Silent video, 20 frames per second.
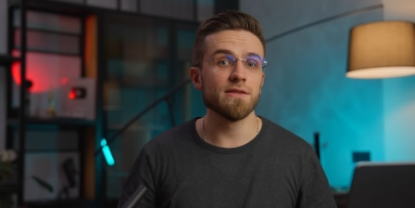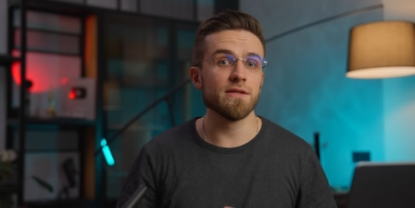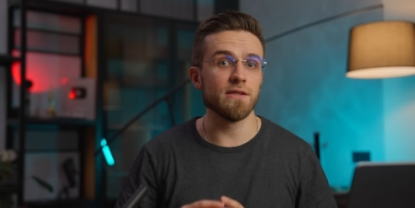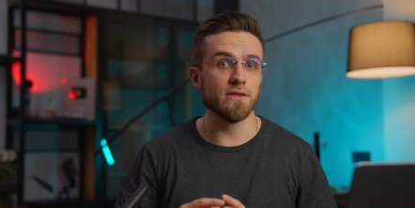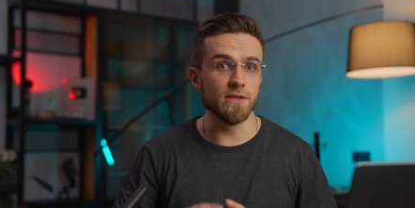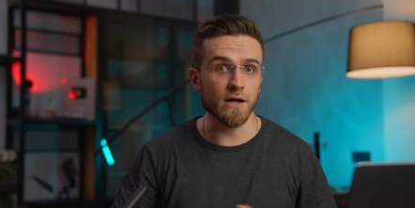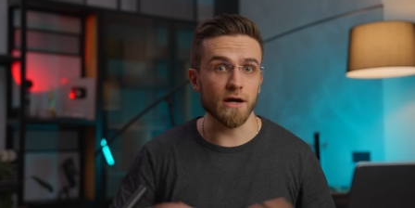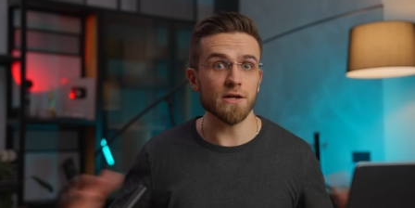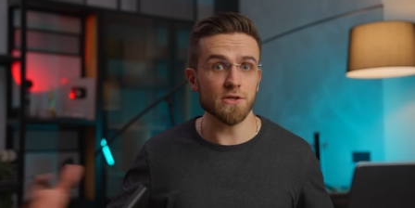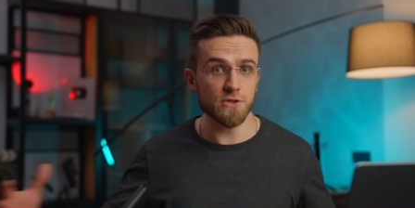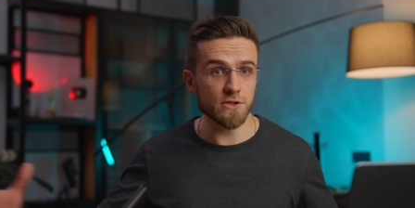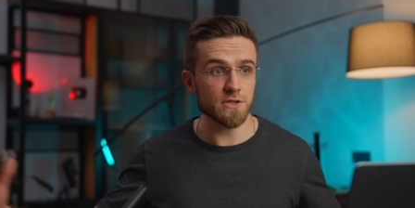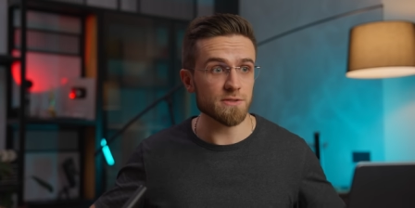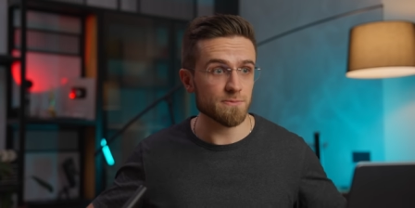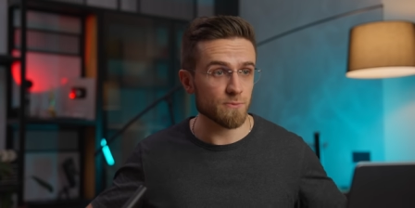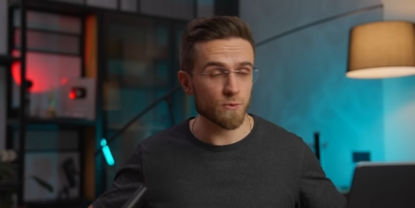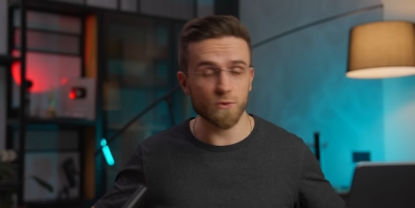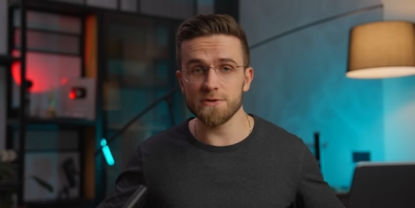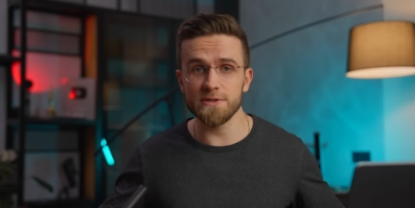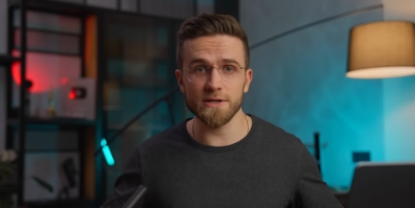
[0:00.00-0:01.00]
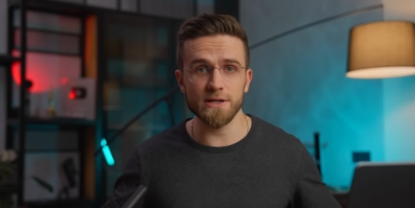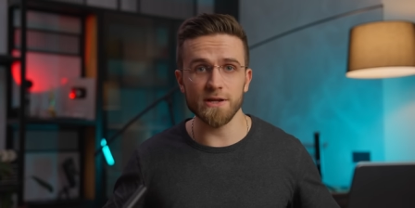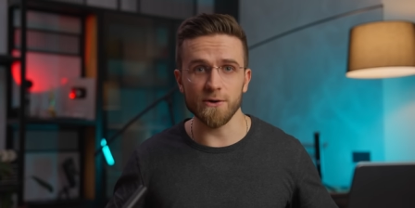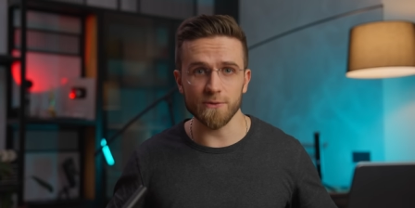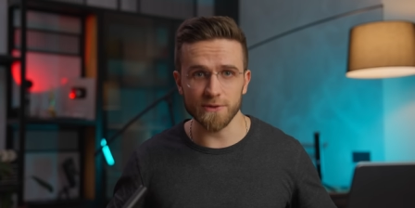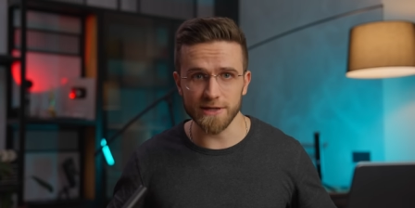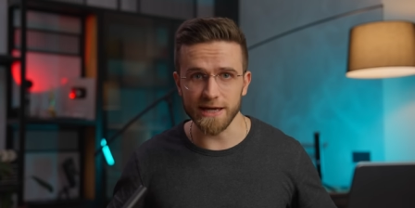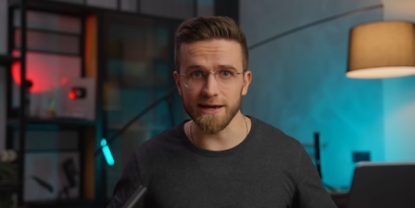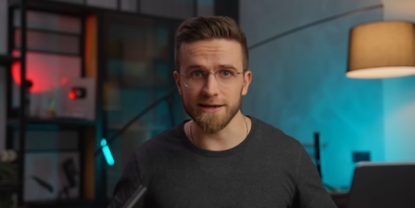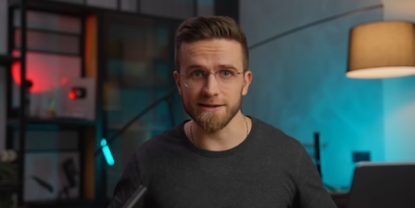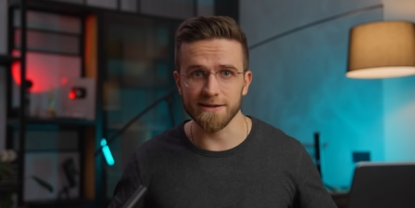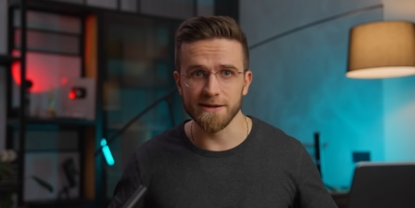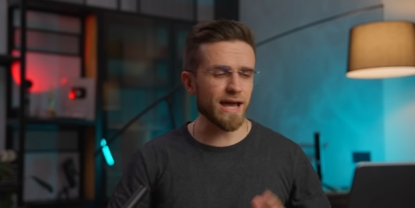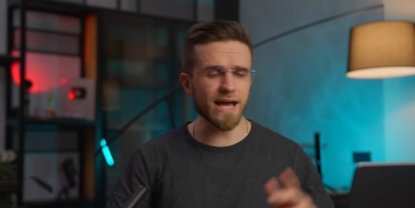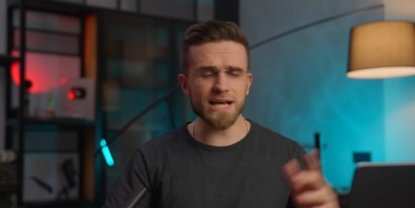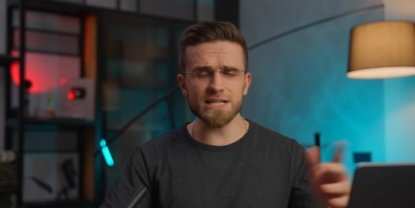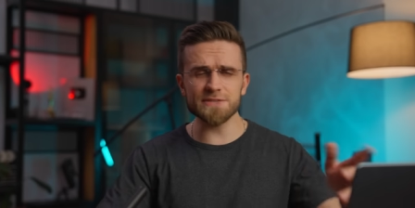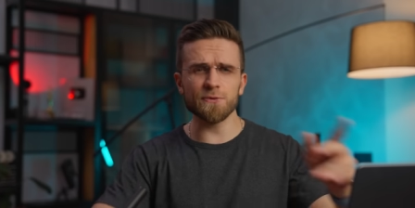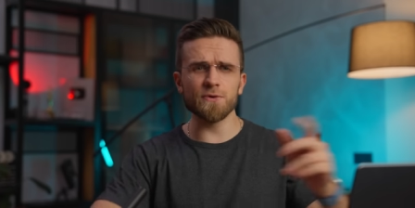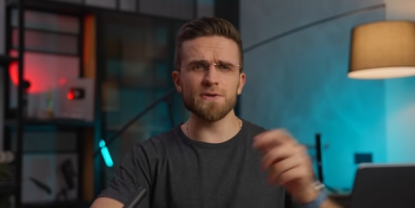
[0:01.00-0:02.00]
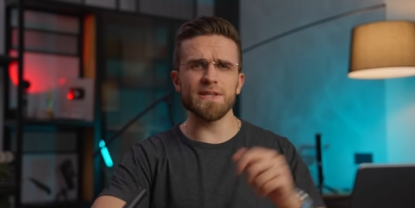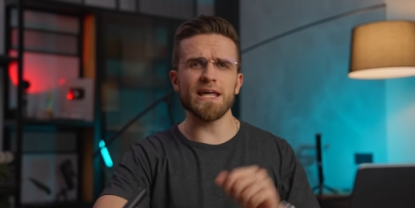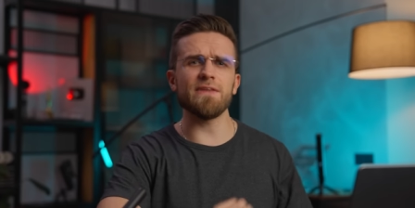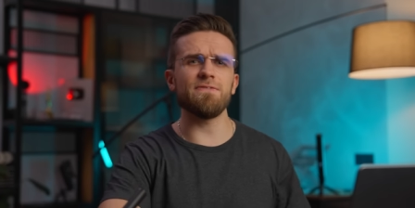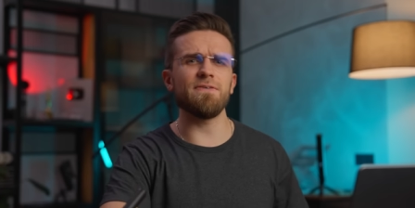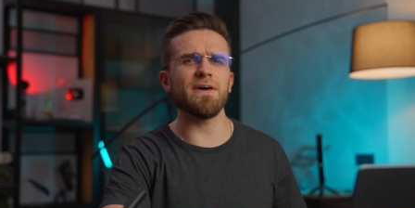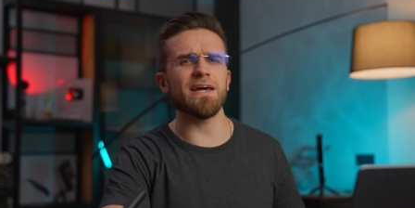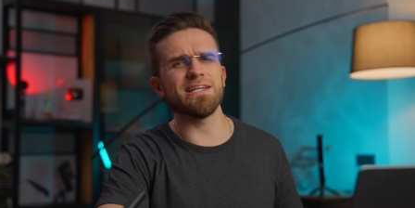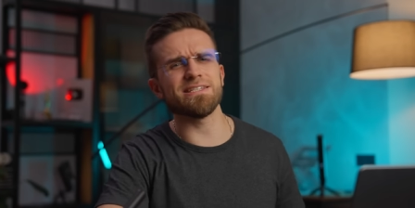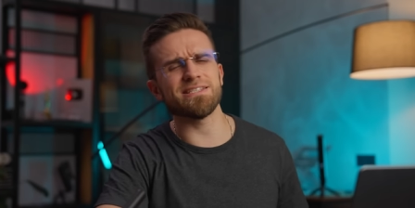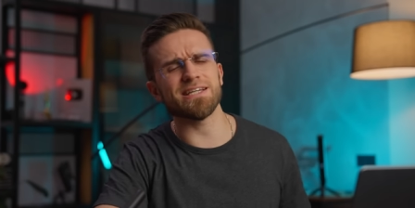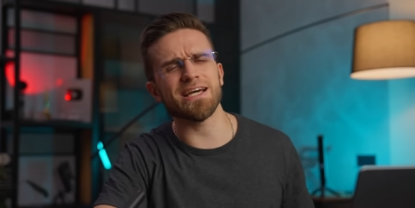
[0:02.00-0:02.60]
the notch is more than okay. As for that Face